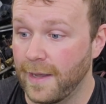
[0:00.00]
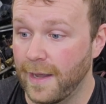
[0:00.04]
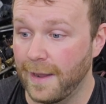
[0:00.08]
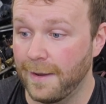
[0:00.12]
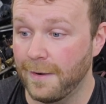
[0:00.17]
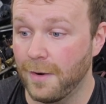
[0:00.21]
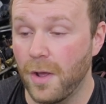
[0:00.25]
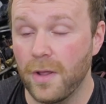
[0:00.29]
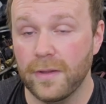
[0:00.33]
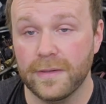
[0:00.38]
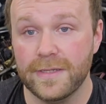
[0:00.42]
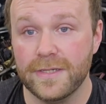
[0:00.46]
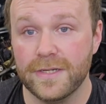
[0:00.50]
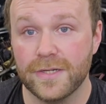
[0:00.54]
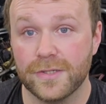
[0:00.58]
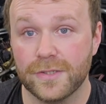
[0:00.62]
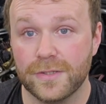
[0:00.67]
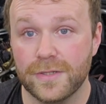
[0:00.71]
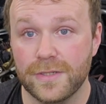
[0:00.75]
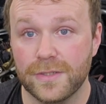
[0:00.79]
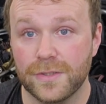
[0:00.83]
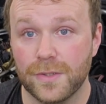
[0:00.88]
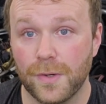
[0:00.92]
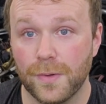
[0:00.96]
And all
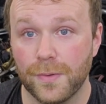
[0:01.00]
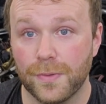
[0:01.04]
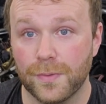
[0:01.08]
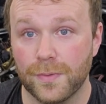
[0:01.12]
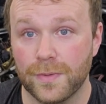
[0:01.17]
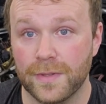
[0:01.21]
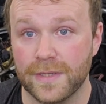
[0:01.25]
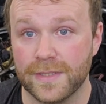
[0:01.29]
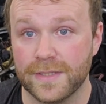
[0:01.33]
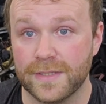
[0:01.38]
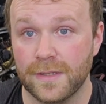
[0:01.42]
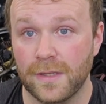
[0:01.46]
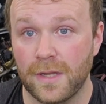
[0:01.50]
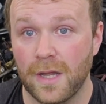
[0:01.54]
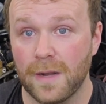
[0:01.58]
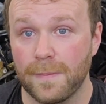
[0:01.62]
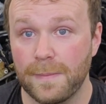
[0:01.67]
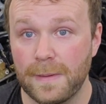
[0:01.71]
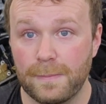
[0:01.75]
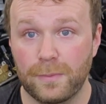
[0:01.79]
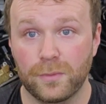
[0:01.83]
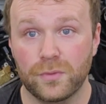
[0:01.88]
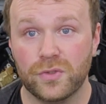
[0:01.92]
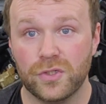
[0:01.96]
industries go through this, and a lot
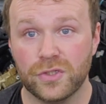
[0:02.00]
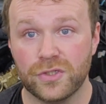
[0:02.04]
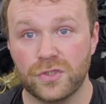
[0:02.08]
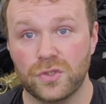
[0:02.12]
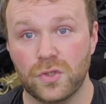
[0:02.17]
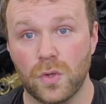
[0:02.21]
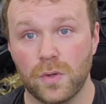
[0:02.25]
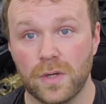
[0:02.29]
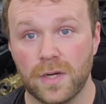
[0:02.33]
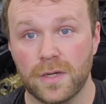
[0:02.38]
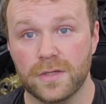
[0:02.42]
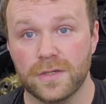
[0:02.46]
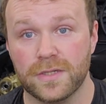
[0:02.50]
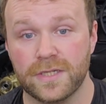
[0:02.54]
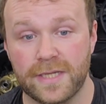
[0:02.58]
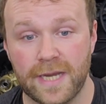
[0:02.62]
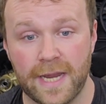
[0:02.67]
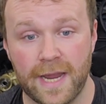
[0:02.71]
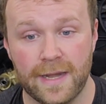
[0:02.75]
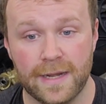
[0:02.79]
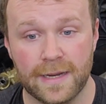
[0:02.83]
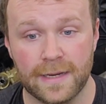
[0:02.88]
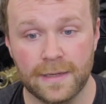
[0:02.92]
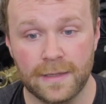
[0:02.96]
of people just don't
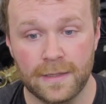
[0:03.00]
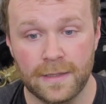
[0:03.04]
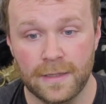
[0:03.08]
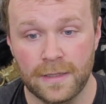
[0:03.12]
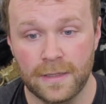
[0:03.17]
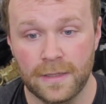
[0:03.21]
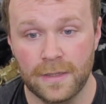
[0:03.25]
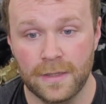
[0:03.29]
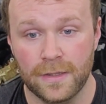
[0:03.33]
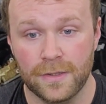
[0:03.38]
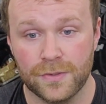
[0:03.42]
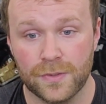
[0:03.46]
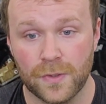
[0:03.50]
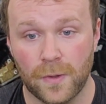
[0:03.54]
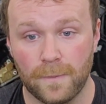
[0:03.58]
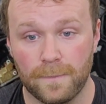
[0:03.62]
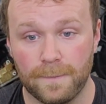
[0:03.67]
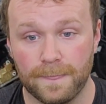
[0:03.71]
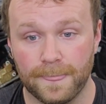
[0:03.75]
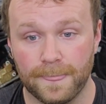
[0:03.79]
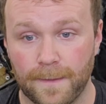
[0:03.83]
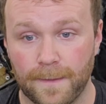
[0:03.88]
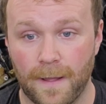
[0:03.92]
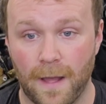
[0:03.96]
understand it. So
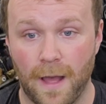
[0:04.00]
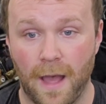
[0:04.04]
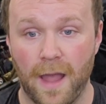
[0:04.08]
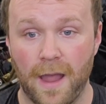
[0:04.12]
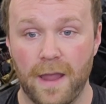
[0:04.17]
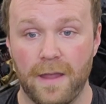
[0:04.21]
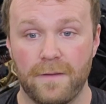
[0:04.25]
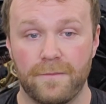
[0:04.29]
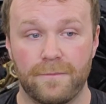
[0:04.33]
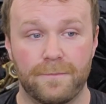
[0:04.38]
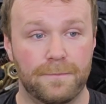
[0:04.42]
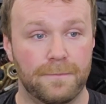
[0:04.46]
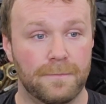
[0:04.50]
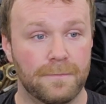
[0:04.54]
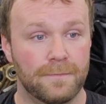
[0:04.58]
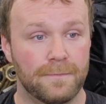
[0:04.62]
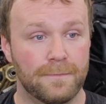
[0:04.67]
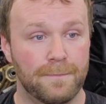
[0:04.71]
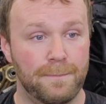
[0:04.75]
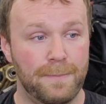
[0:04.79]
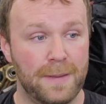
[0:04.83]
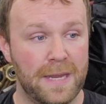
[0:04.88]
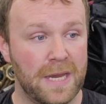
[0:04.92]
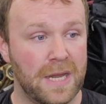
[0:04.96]
I have
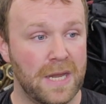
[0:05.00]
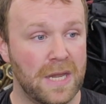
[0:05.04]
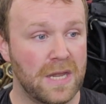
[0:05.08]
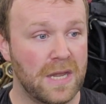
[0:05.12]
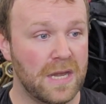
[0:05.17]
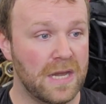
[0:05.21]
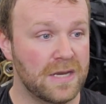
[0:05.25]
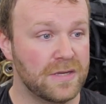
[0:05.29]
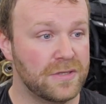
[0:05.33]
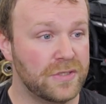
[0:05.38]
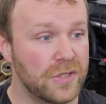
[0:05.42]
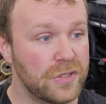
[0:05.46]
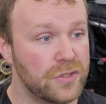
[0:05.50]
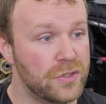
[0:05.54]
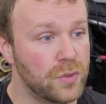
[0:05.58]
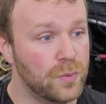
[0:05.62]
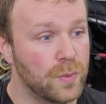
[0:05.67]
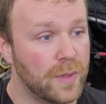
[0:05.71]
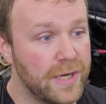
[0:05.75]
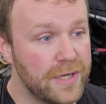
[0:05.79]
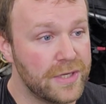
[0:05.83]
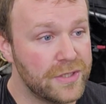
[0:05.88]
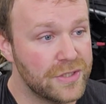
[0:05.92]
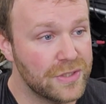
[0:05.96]
been in
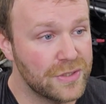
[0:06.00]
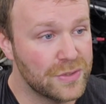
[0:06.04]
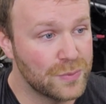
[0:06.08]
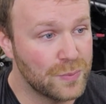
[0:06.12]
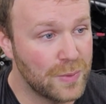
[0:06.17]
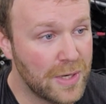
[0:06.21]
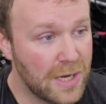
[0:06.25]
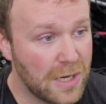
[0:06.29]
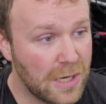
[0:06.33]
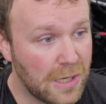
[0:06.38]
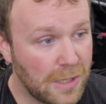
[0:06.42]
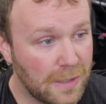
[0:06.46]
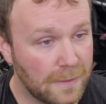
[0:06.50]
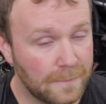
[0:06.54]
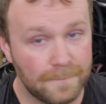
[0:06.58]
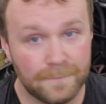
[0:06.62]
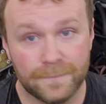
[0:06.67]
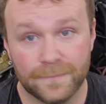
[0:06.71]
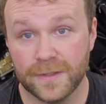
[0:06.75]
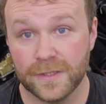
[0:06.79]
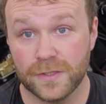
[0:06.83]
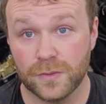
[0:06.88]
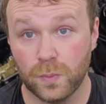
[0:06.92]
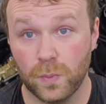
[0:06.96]
situations where
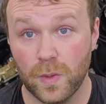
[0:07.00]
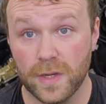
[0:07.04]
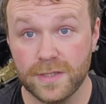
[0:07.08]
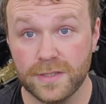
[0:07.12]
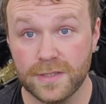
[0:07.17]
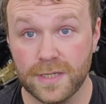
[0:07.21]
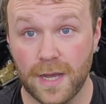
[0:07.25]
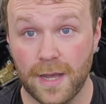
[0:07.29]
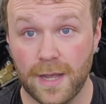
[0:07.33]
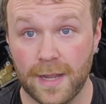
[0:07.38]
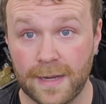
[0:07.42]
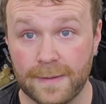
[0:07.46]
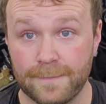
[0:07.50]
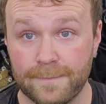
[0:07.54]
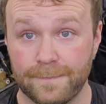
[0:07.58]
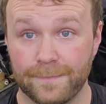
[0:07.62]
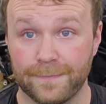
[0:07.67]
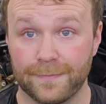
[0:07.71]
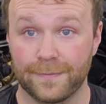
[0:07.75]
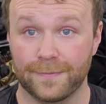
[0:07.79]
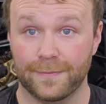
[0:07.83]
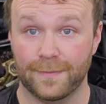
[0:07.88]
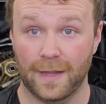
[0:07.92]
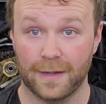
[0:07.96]
this one time
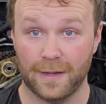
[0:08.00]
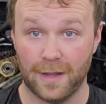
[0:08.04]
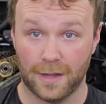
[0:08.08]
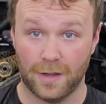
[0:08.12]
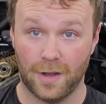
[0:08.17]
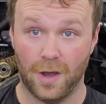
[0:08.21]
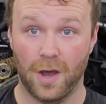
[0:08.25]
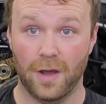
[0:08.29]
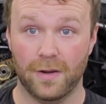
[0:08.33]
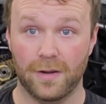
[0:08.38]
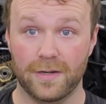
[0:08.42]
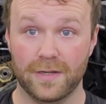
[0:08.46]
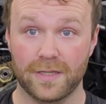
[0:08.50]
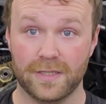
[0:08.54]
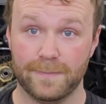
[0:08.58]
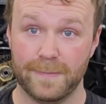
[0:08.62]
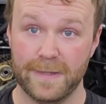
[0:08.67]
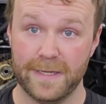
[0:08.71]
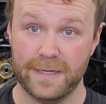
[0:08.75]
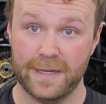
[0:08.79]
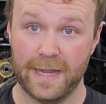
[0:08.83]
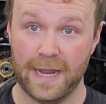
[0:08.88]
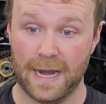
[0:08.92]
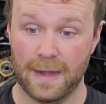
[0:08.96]
I got caught on a
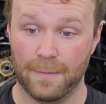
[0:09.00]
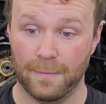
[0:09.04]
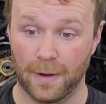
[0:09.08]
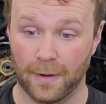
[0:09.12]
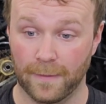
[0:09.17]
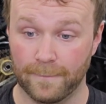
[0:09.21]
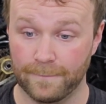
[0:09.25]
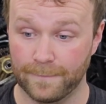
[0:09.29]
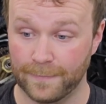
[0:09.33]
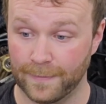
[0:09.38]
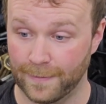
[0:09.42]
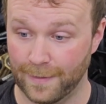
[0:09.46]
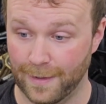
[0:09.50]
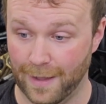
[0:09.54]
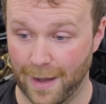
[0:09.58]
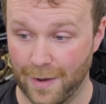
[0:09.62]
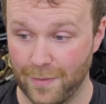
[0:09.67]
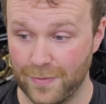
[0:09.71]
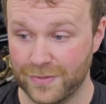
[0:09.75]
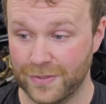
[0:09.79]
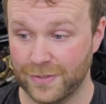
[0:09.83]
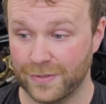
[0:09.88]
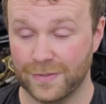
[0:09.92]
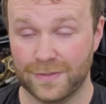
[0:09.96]
speed camera. I
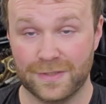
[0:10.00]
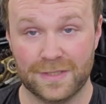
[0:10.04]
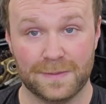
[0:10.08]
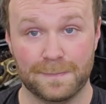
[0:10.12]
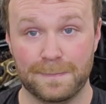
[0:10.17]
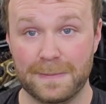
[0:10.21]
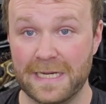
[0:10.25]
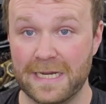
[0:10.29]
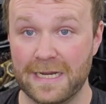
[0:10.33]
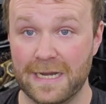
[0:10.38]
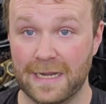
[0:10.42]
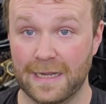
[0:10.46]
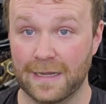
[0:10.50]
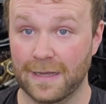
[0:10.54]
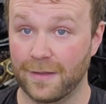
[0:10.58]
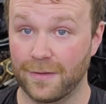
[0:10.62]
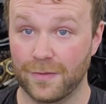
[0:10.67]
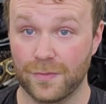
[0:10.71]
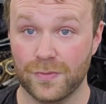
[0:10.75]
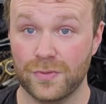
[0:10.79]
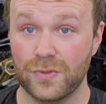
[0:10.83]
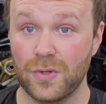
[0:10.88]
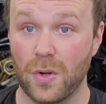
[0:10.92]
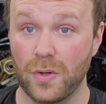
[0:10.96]
was speeding.
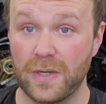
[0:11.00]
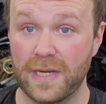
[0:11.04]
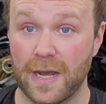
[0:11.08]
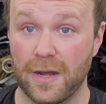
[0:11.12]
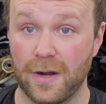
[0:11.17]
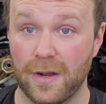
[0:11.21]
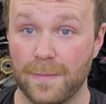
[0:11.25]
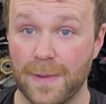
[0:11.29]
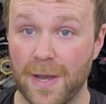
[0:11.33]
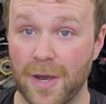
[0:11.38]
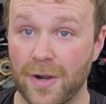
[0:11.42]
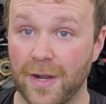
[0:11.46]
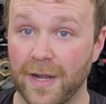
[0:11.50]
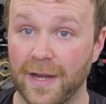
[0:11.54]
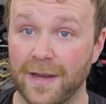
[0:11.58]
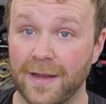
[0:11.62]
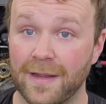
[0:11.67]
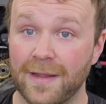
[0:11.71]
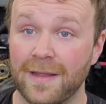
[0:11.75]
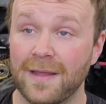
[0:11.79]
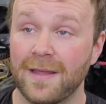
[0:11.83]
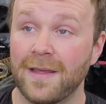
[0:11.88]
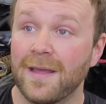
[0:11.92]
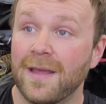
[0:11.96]
There was no doubt about it.
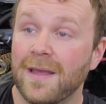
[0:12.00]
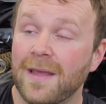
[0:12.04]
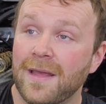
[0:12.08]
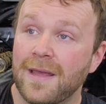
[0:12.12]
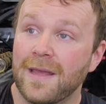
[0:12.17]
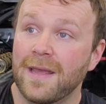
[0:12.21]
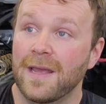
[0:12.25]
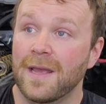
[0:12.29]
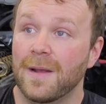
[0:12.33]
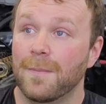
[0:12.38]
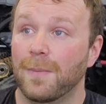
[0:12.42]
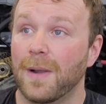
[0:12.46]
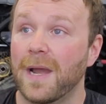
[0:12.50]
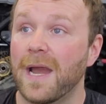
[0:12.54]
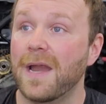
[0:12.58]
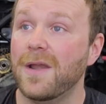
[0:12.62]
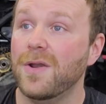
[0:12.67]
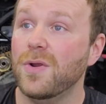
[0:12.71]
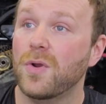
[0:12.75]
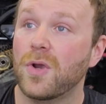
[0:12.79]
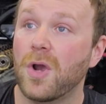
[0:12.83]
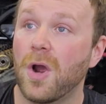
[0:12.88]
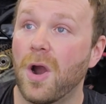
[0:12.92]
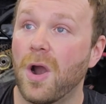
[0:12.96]
Brand
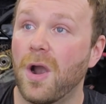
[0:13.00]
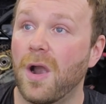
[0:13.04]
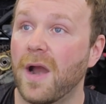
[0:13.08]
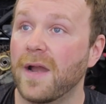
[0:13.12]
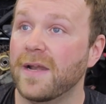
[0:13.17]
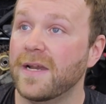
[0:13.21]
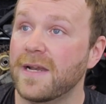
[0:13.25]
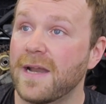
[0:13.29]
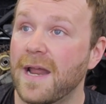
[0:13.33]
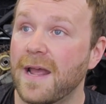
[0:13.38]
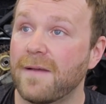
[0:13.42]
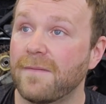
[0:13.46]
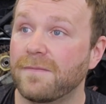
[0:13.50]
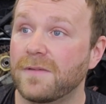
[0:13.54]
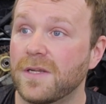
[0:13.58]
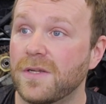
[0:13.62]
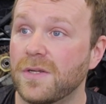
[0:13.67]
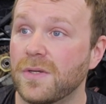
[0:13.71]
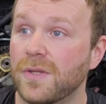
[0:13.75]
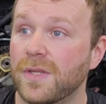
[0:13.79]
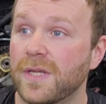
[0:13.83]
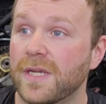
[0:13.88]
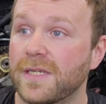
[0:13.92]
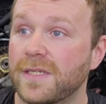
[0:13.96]
new car. I didn't have to
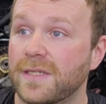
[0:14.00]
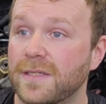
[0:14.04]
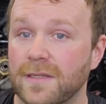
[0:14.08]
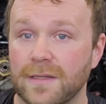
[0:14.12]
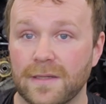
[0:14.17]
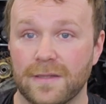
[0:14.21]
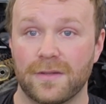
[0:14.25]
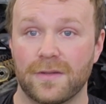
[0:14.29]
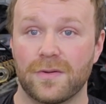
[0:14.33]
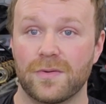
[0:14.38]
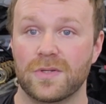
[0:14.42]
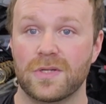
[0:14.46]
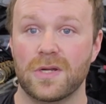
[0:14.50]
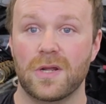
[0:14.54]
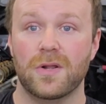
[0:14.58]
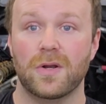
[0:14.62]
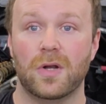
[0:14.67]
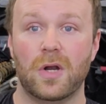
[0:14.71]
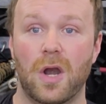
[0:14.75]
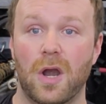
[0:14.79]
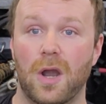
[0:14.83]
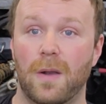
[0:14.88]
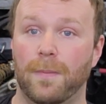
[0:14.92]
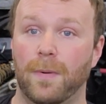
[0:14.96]
do this. There's another
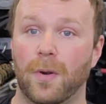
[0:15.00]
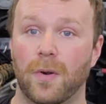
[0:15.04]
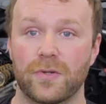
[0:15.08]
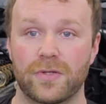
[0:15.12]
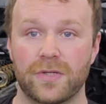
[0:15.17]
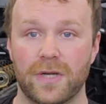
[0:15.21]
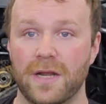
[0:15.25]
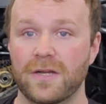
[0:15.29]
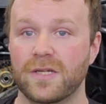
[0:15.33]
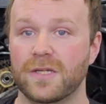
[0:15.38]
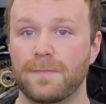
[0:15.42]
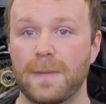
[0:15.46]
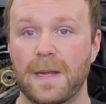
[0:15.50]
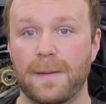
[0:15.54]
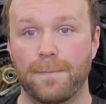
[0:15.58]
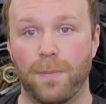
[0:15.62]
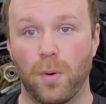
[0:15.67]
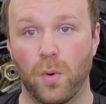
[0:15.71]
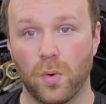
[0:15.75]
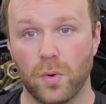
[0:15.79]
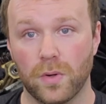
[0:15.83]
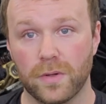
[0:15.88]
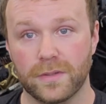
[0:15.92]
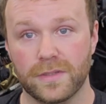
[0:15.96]
car approach. I just made
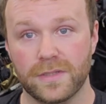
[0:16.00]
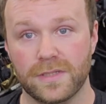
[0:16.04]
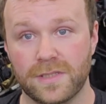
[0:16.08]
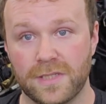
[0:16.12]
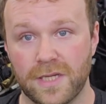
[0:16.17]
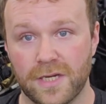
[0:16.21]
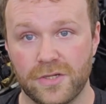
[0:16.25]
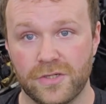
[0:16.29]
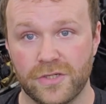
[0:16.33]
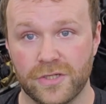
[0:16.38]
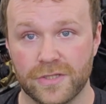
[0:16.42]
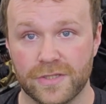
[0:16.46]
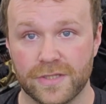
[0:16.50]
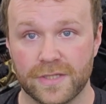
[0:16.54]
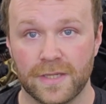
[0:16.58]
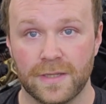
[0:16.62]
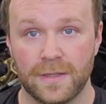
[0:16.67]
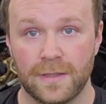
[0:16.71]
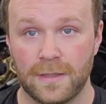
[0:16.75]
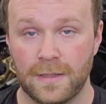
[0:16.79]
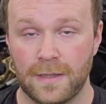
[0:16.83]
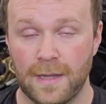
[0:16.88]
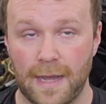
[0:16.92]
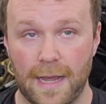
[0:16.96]
poor decisions.
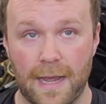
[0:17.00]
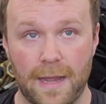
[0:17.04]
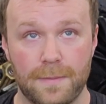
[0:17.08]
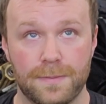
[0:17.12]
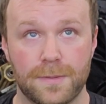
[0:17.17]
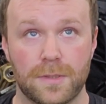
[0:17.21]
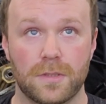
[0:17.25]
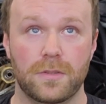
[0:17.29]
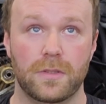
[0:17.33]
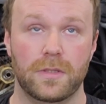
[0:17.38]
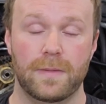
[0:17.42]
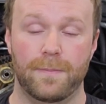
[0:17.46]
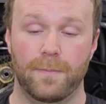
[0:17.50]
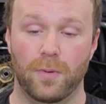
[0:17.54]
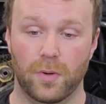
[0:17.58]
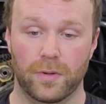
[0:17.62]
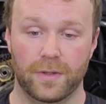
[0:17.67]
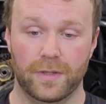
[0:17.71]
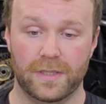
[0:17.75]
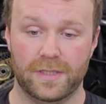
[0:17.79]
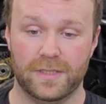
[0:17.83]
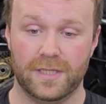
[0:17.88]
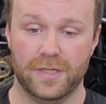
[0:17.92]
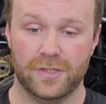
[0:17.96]
Absolutely
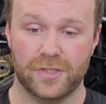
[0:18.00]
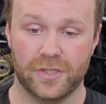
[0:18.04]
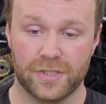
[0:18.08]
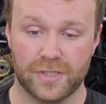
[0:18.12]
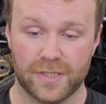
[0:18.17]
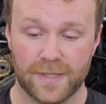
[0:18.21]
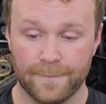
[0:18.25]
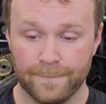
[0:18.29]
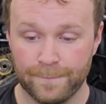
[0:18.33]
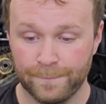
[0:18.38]
poor decisions.